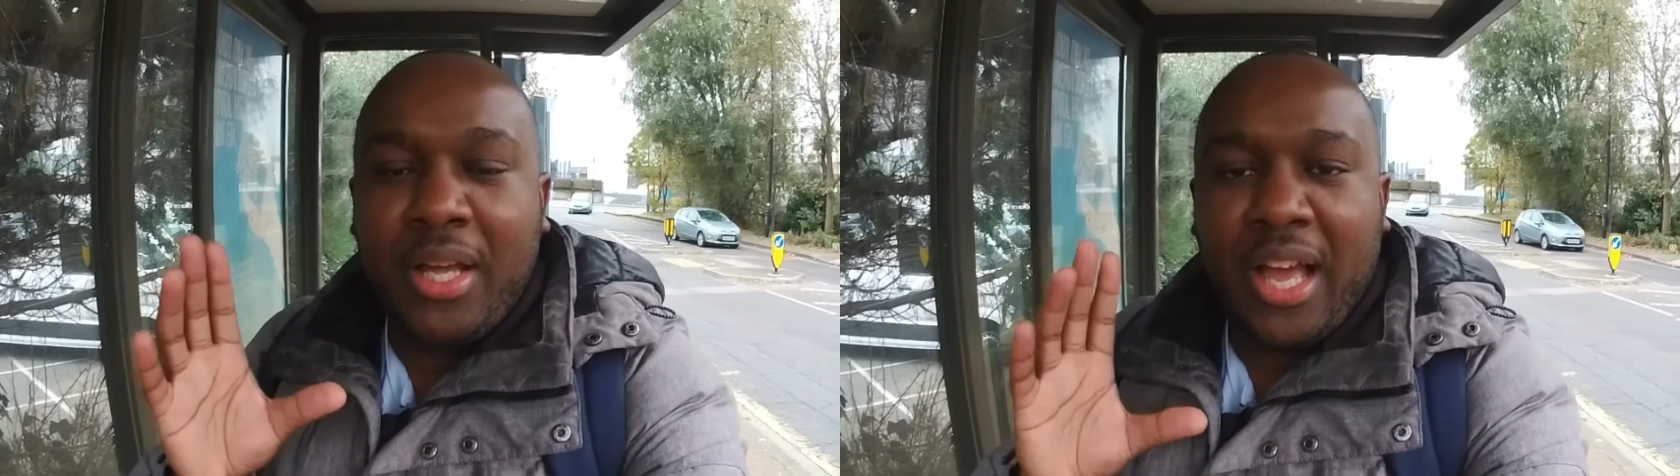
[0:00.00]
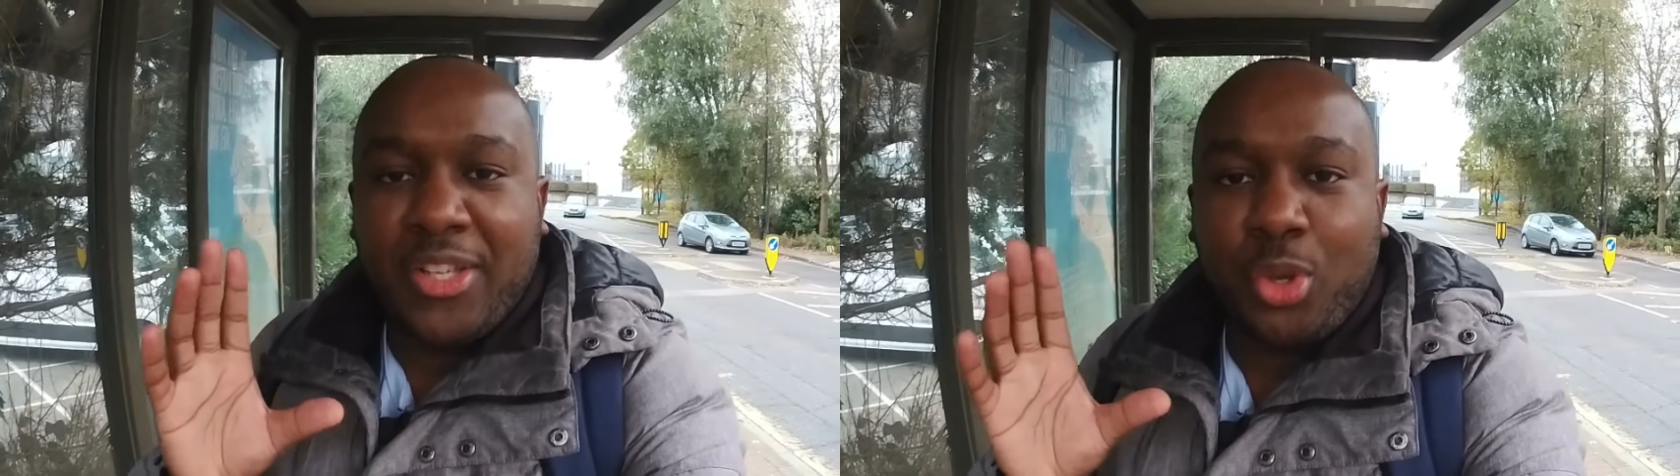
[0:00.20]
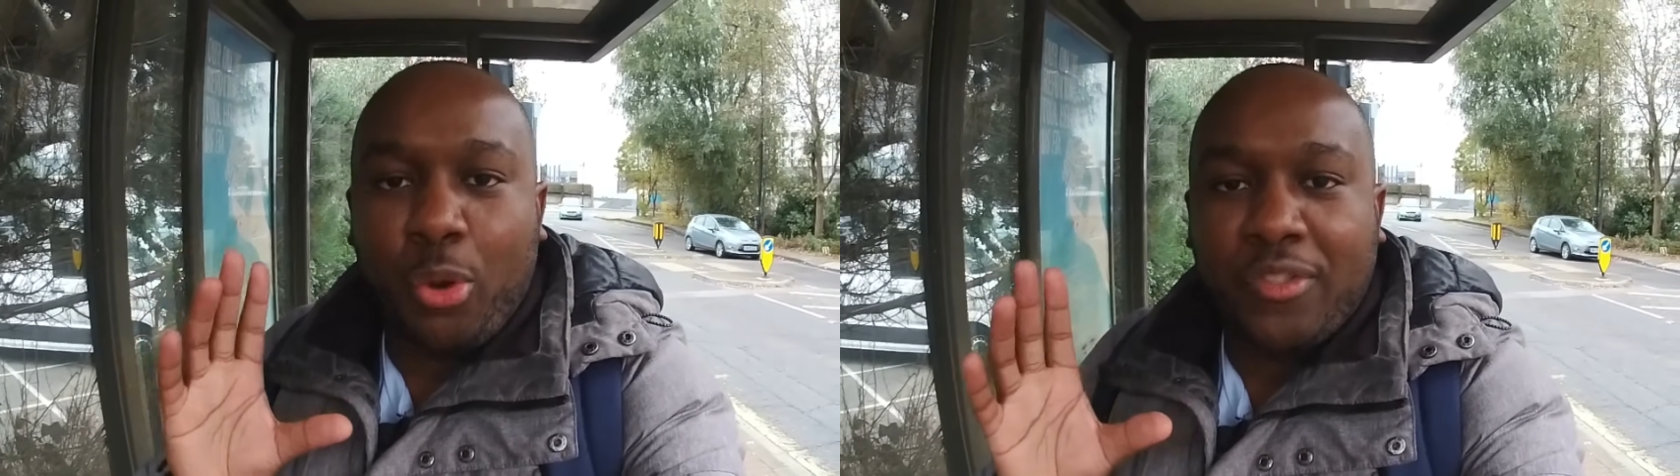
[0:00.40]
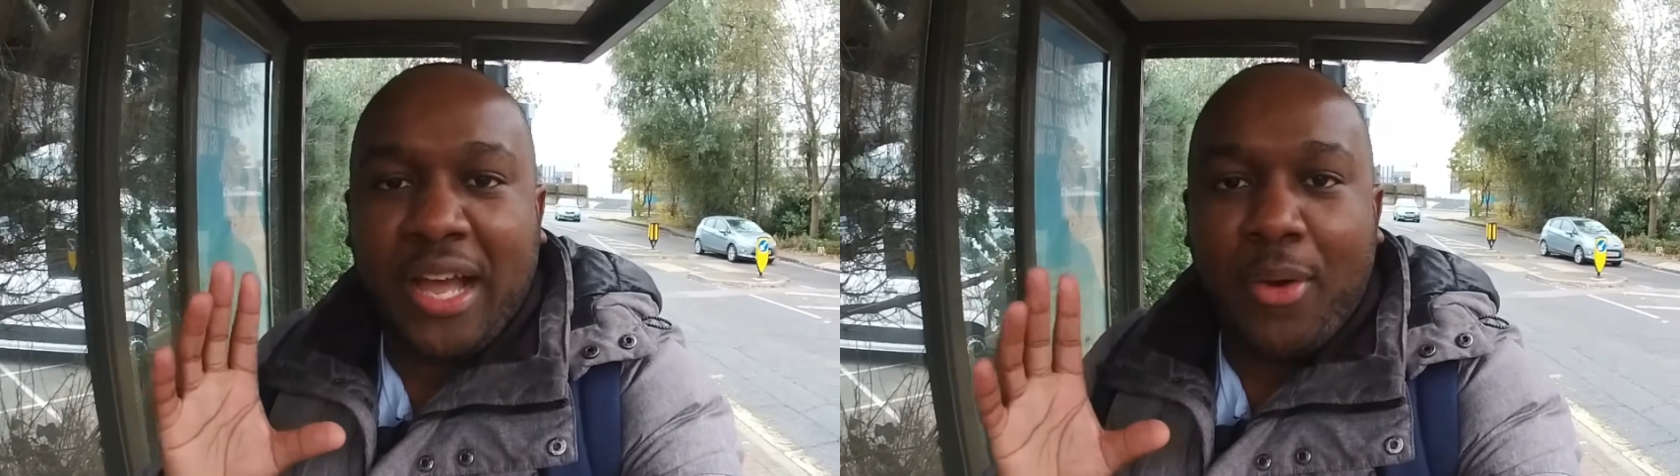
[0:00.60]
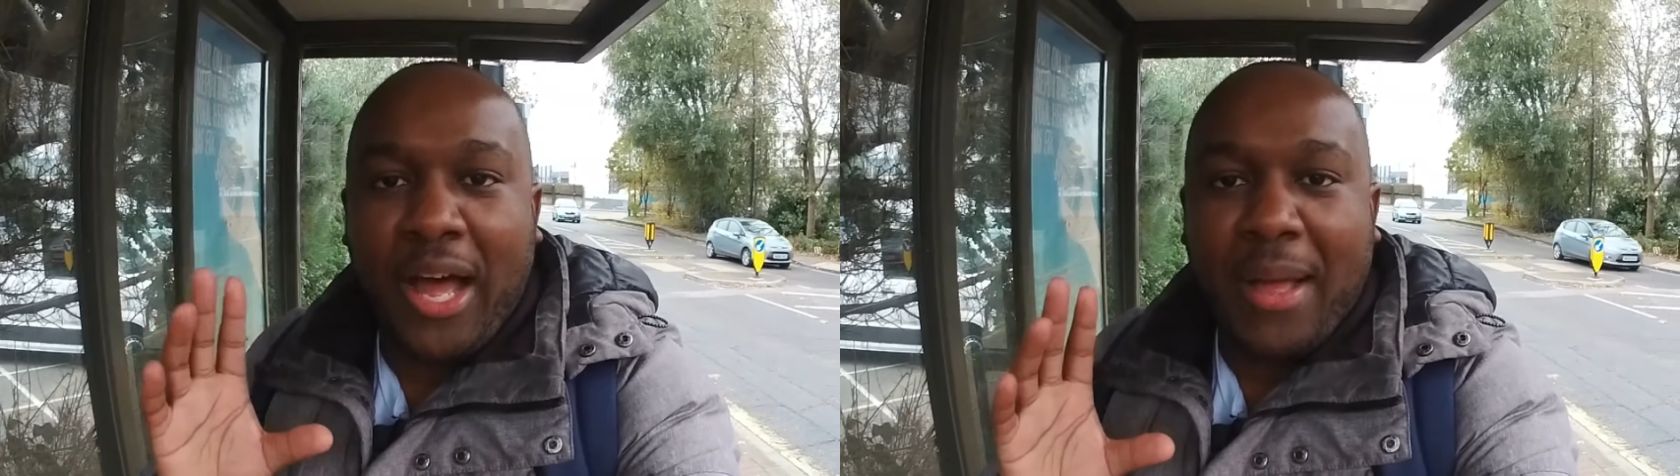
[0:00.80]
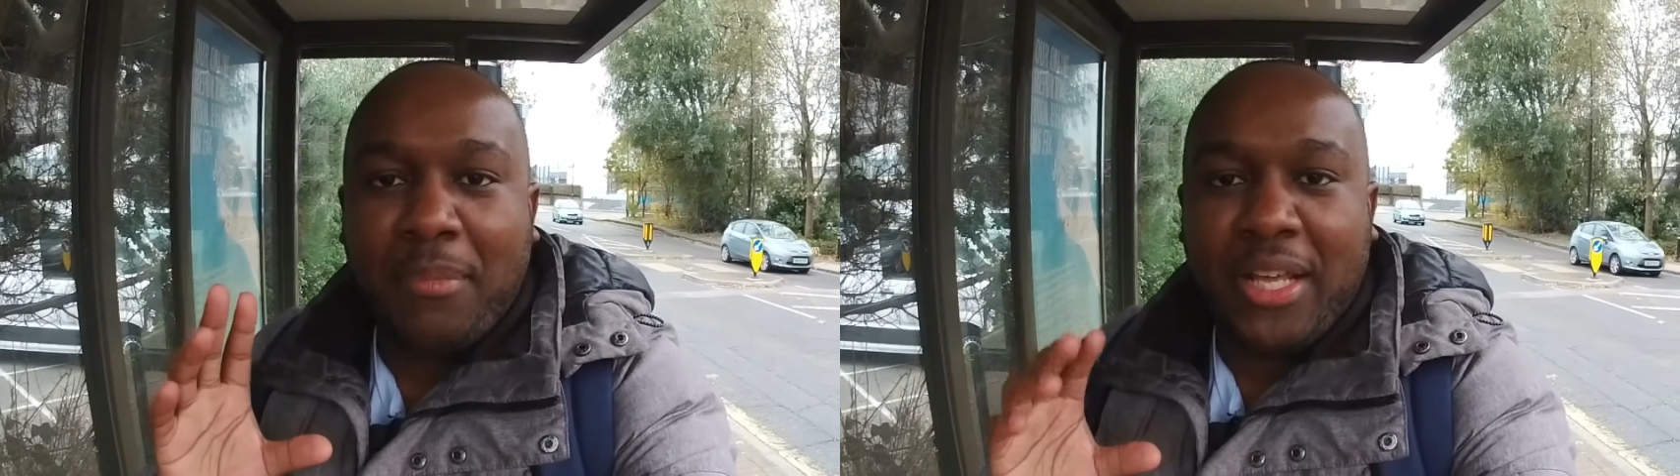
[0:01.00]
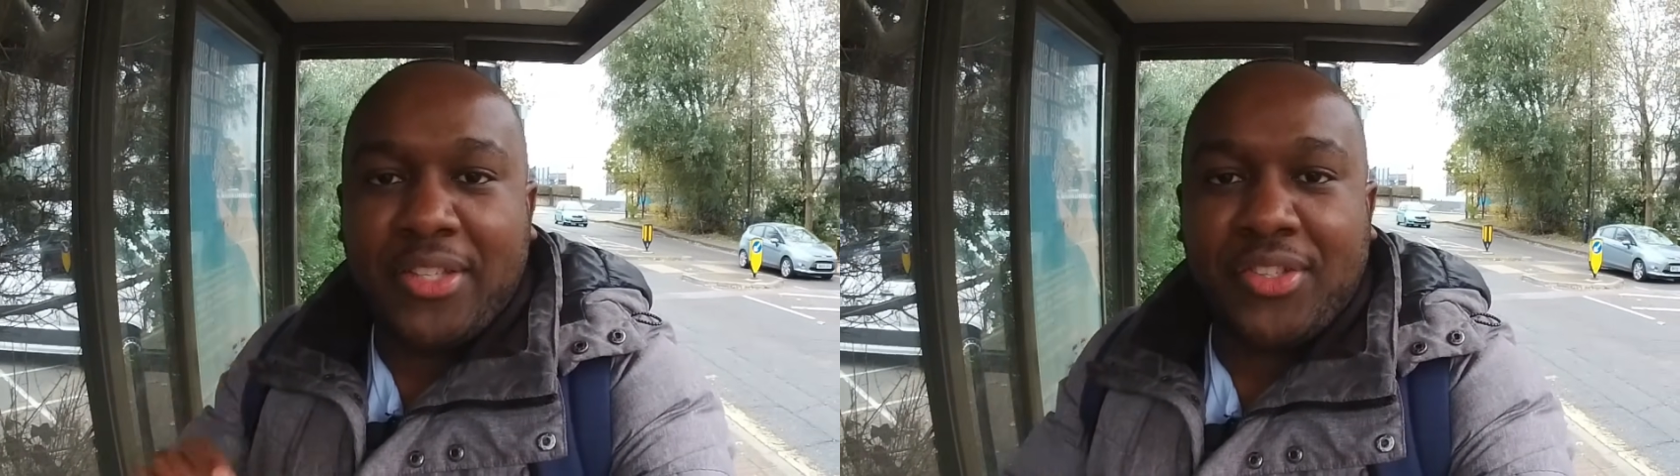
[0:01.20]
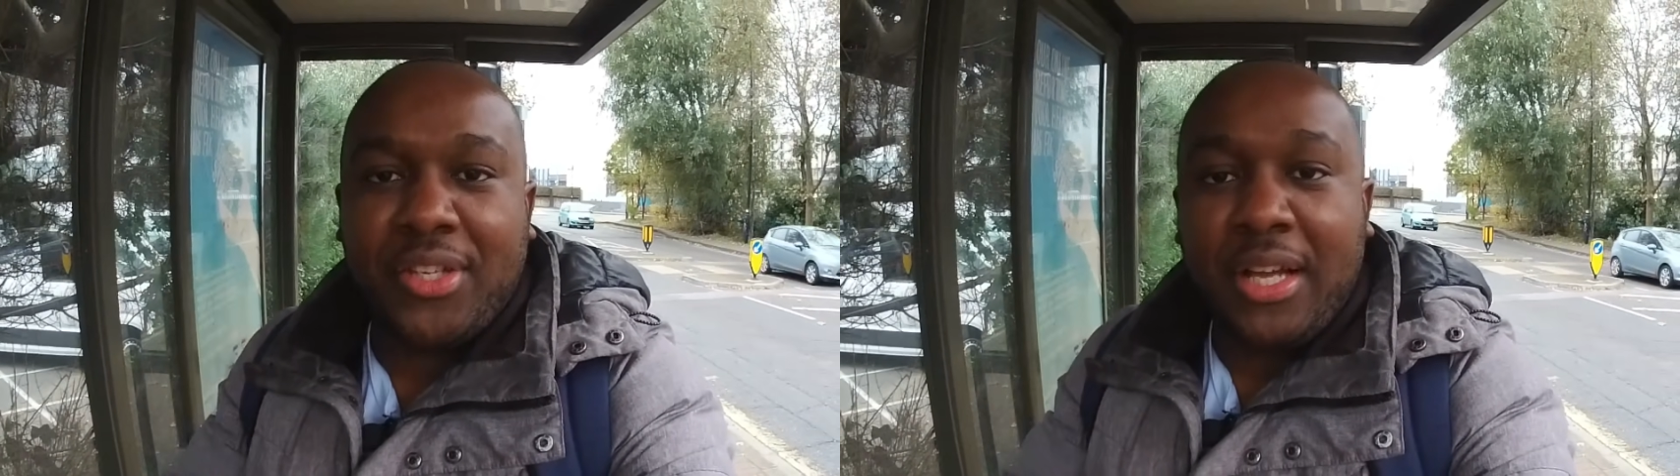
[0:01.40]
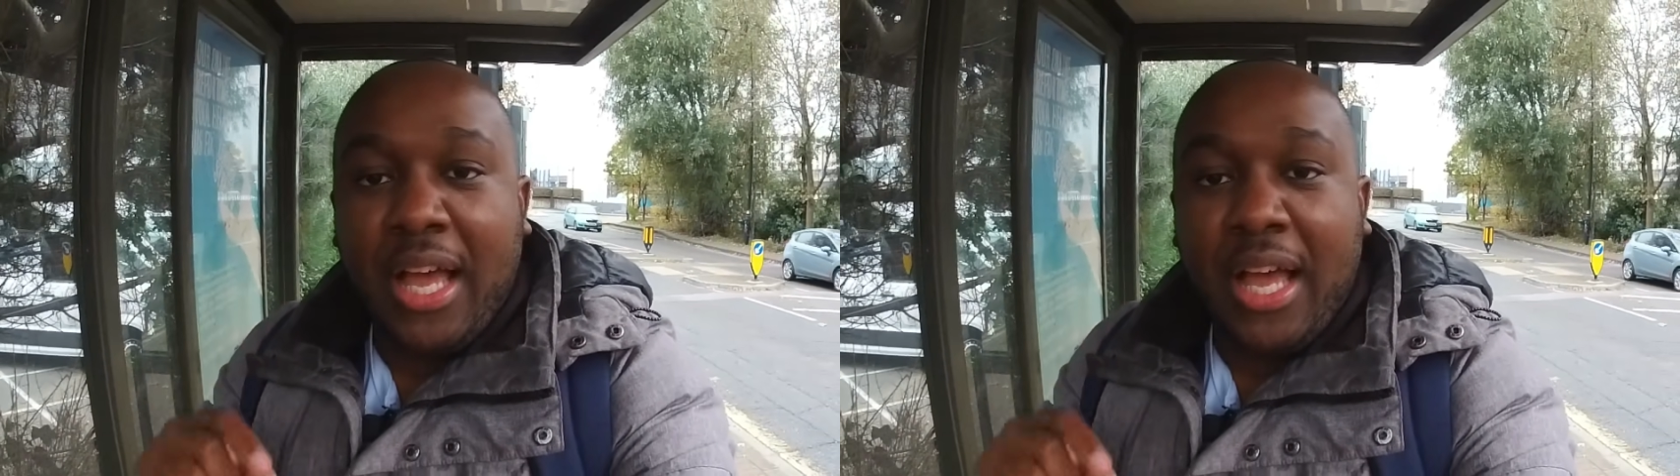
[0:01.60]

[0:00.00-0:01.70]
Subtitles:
and sort of Tower Hamlets.